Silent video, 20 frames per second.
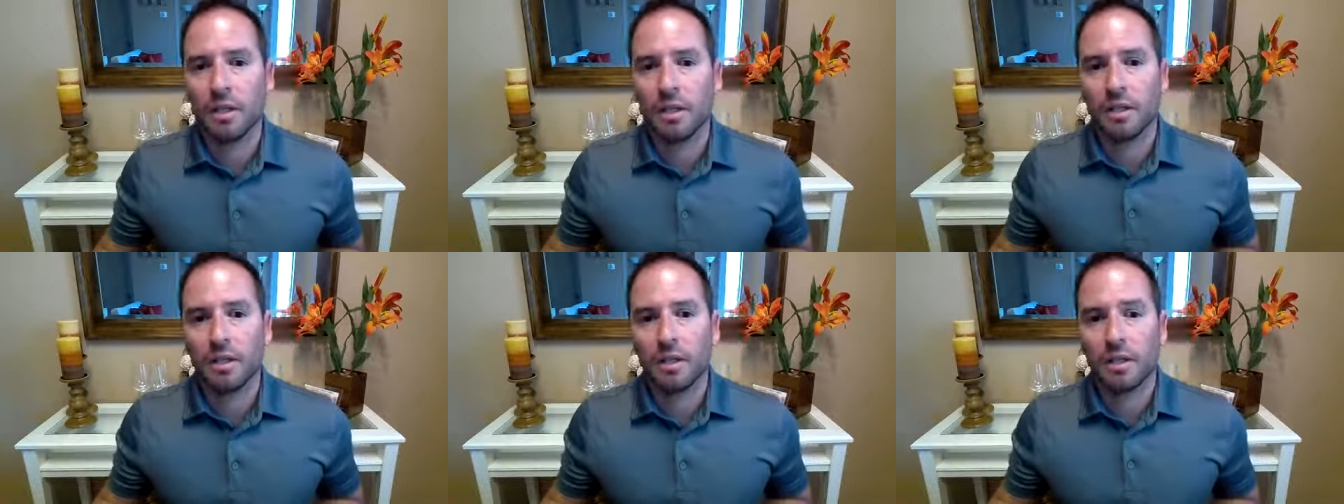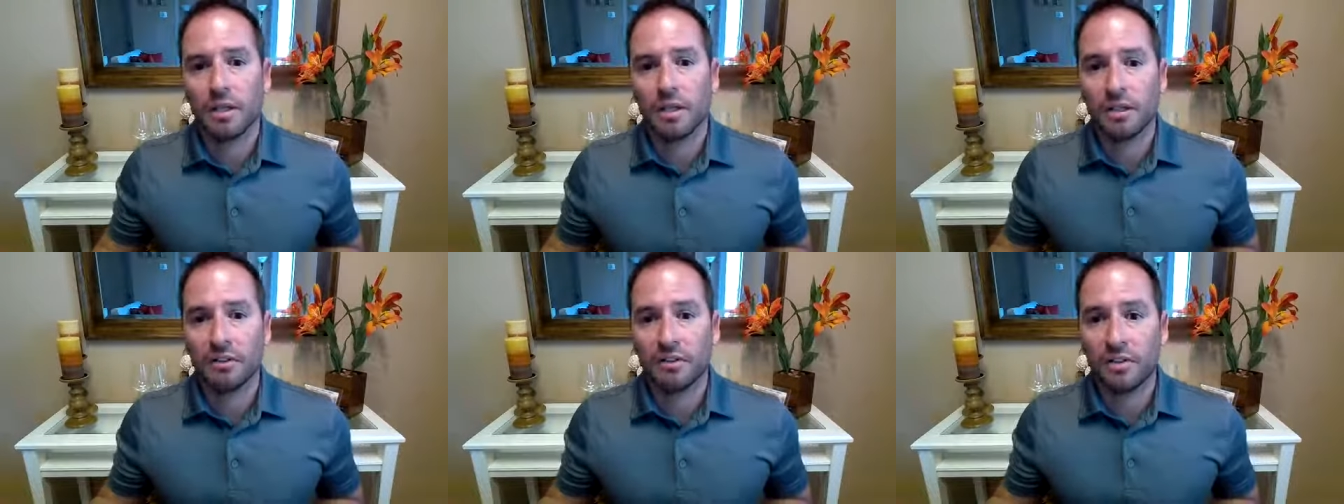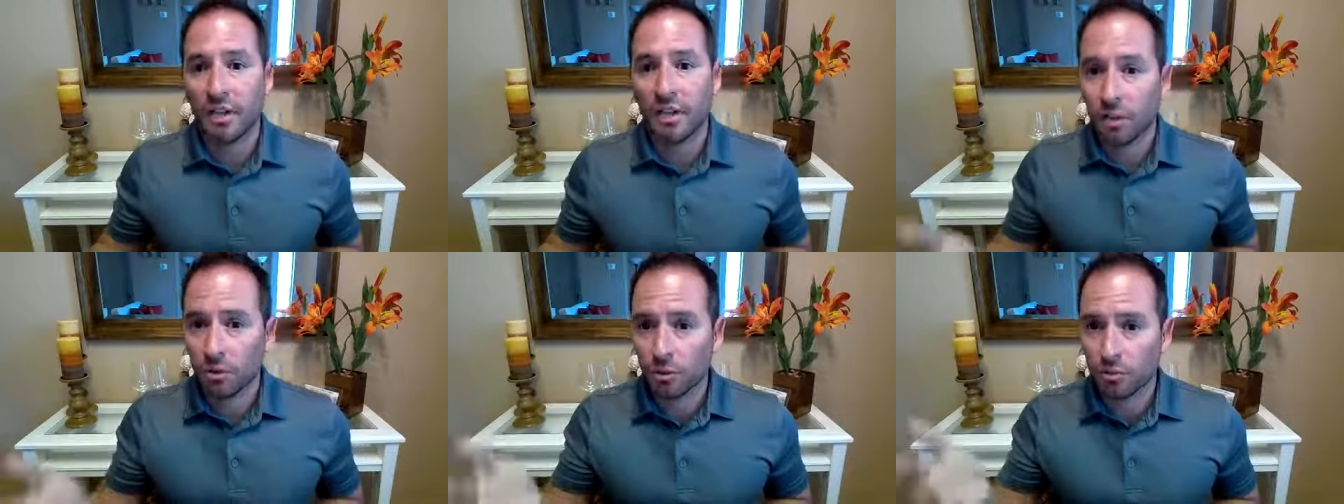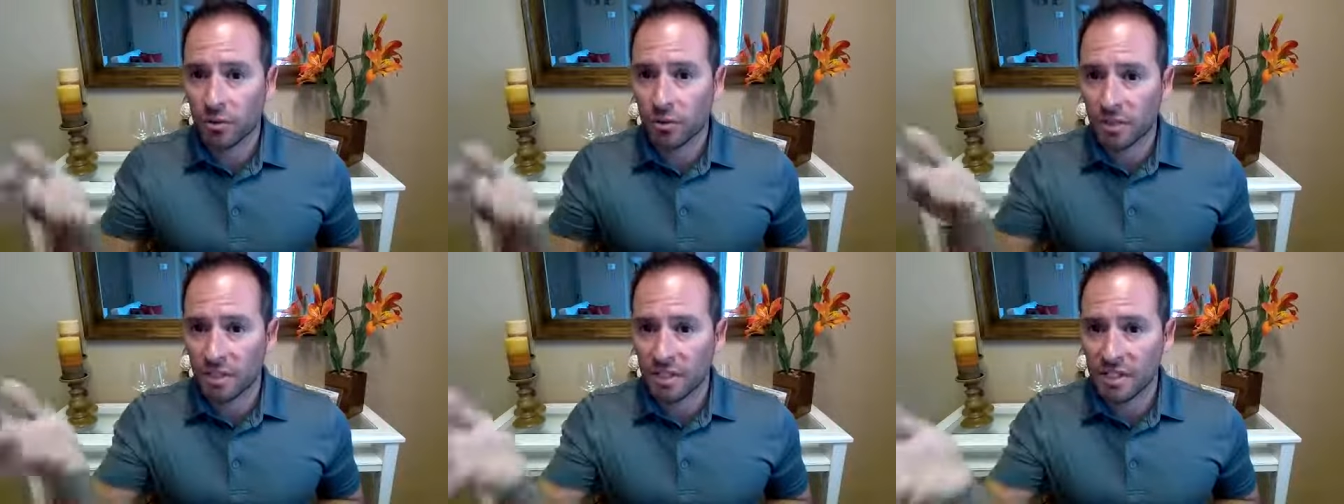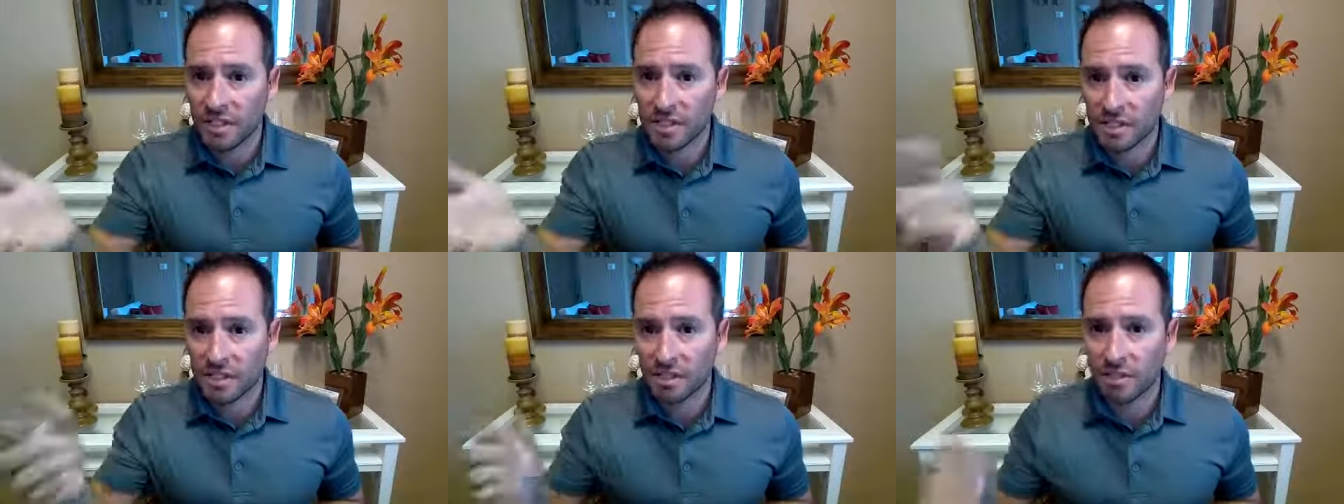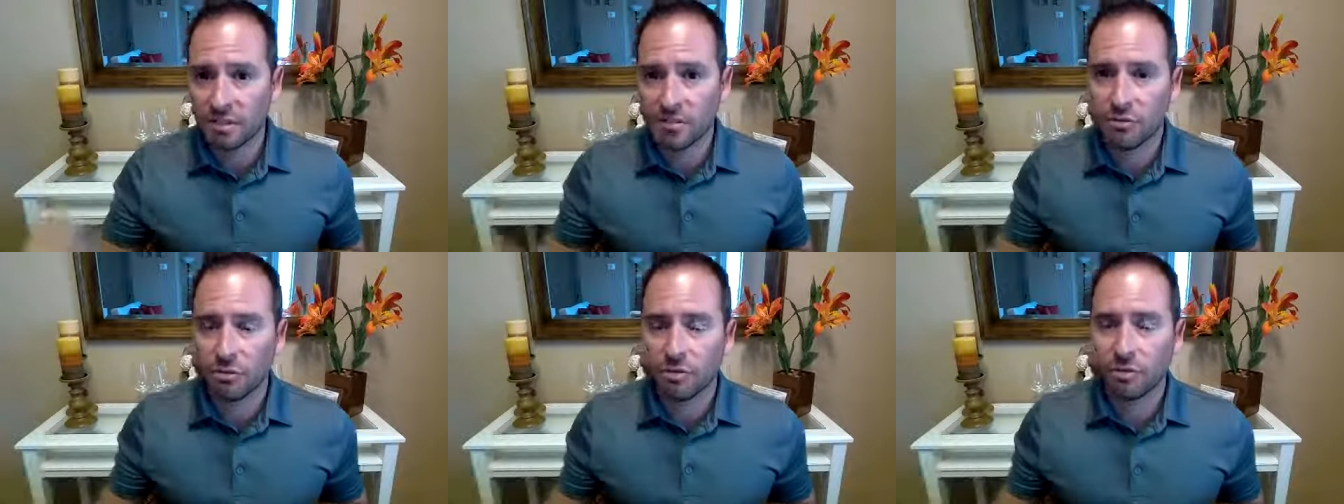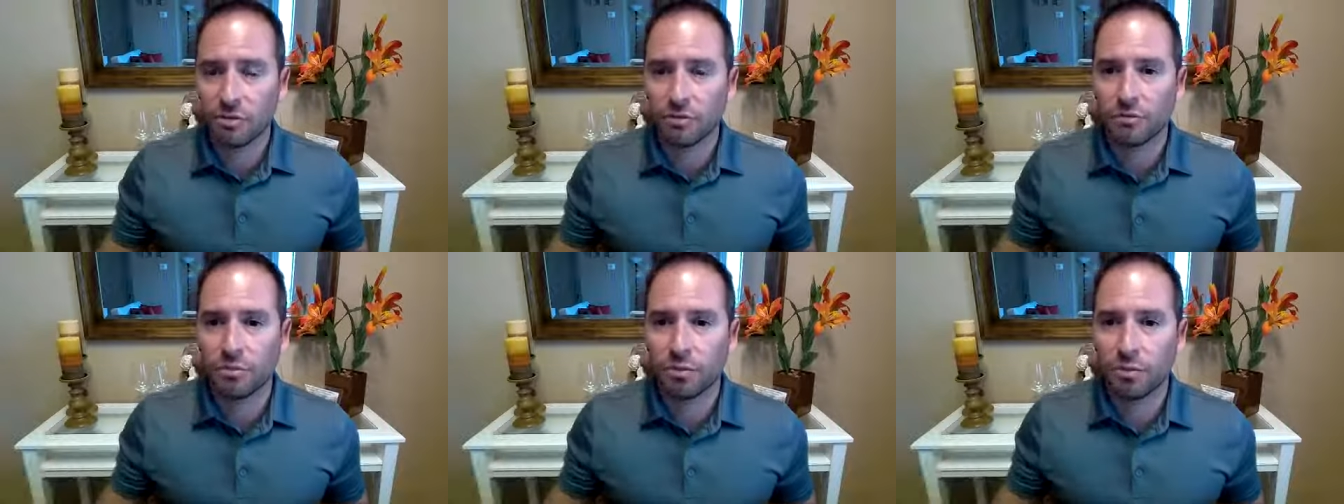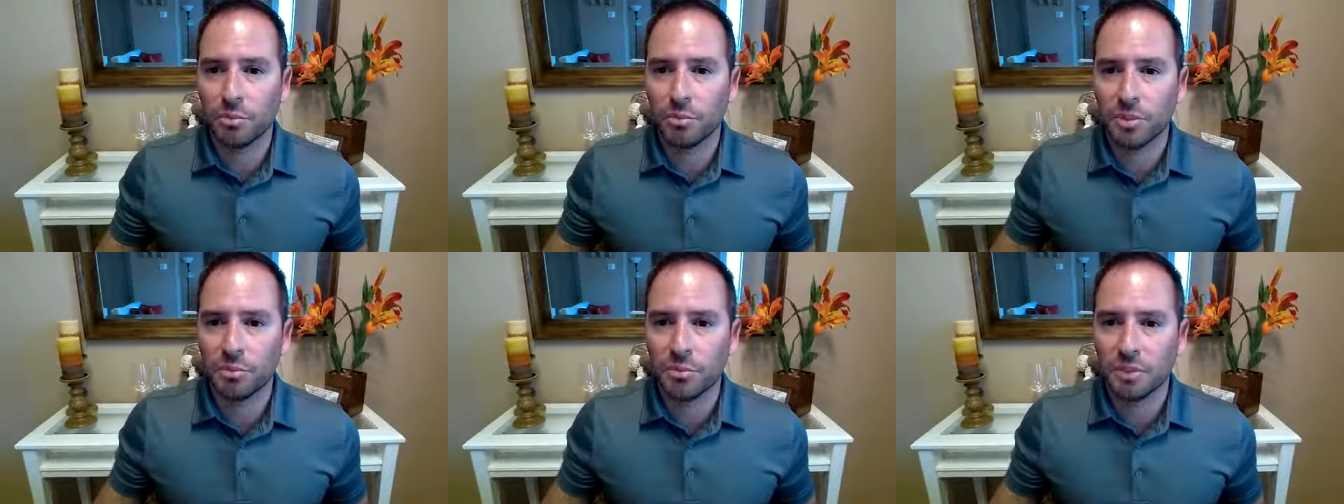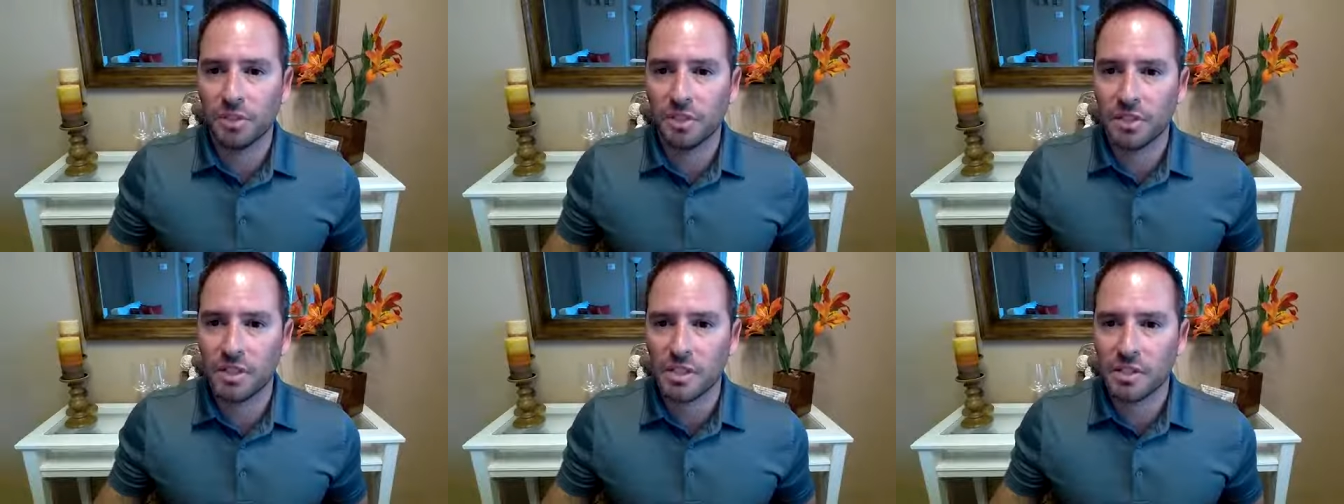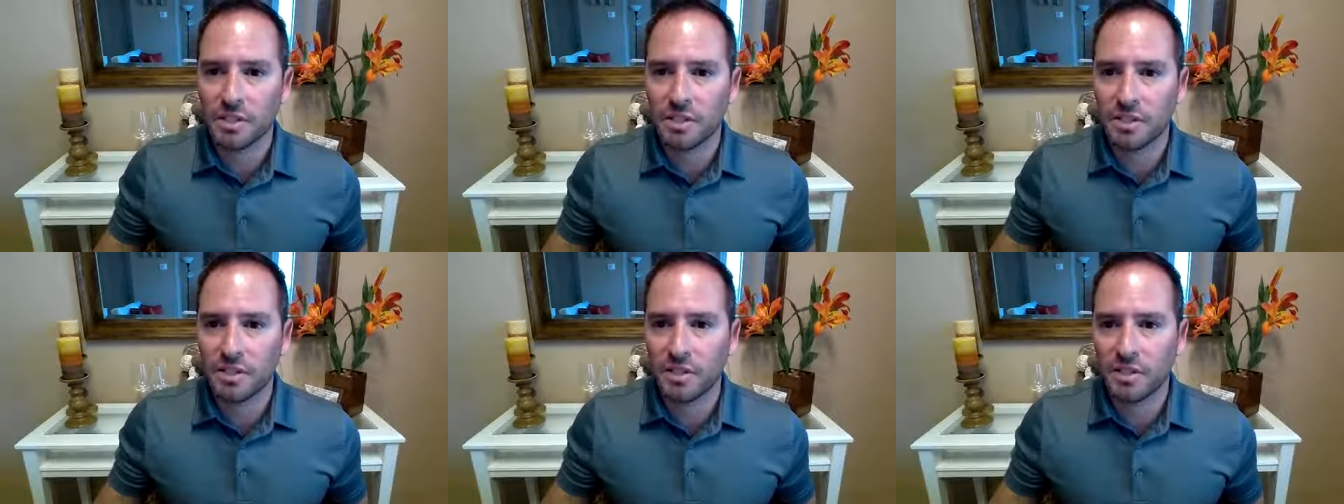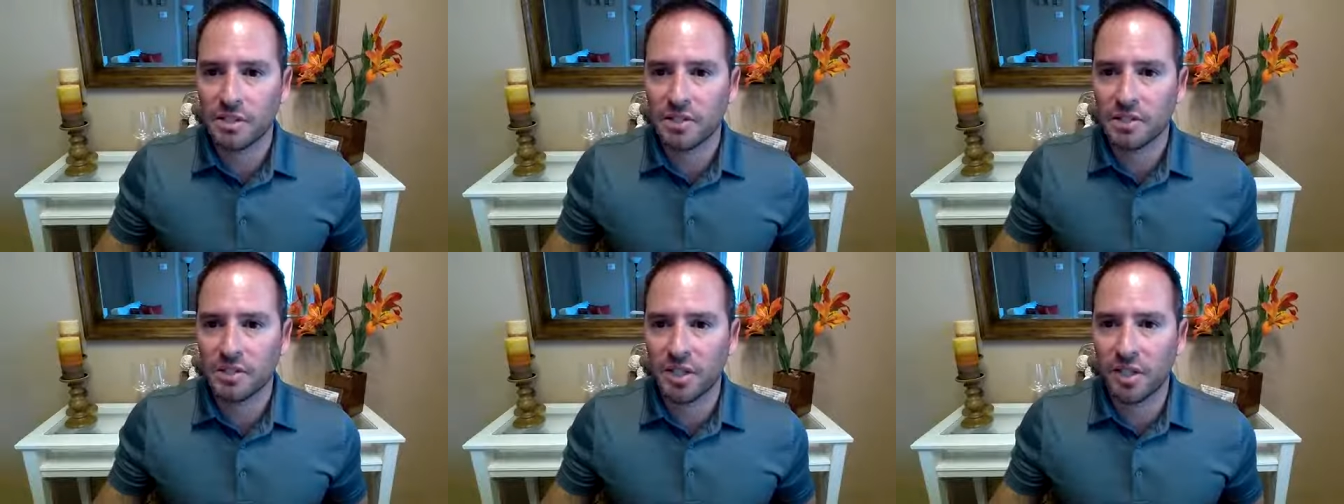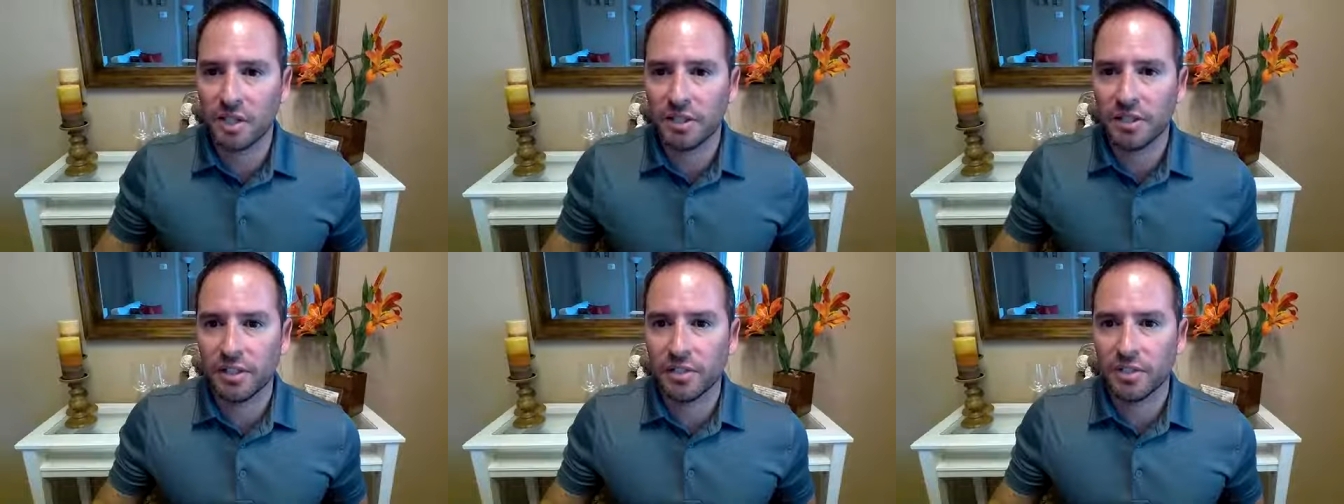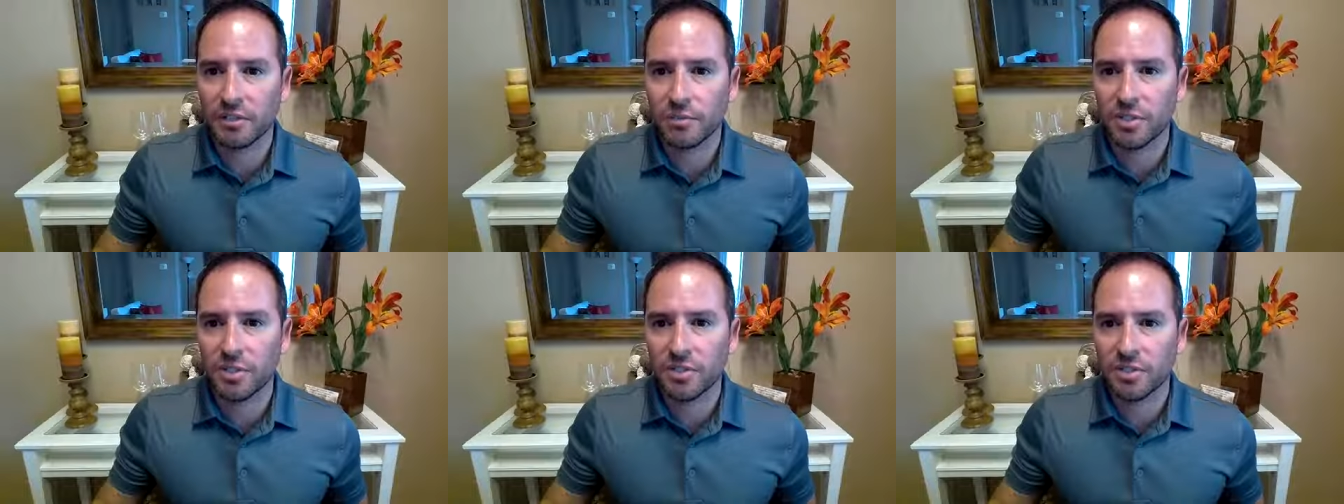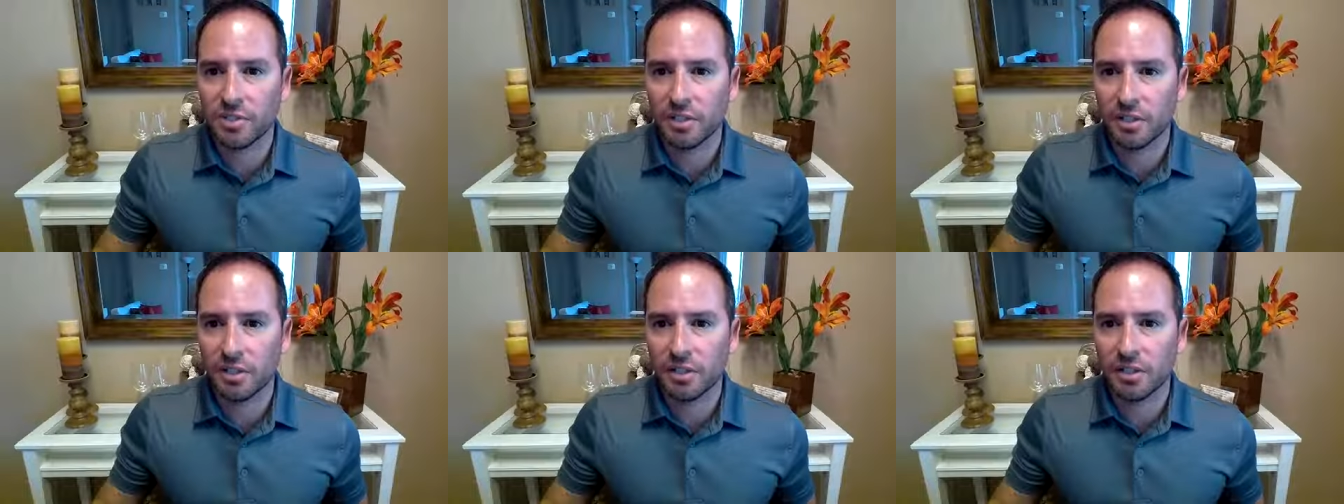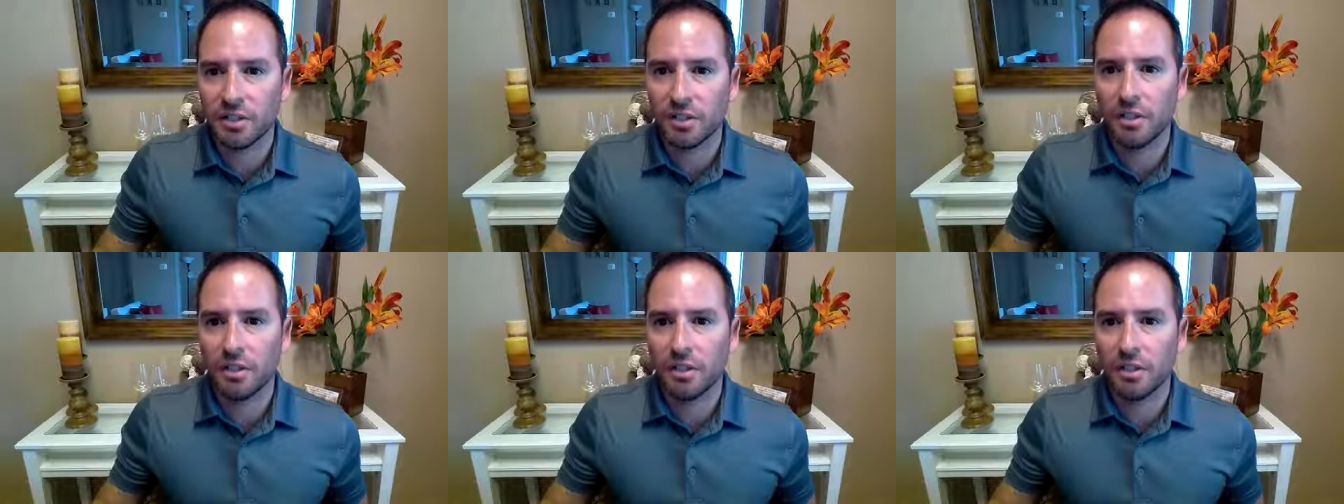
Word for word: Uh, thank you, Vanessa, for being with us. Uh, Celia, Regina,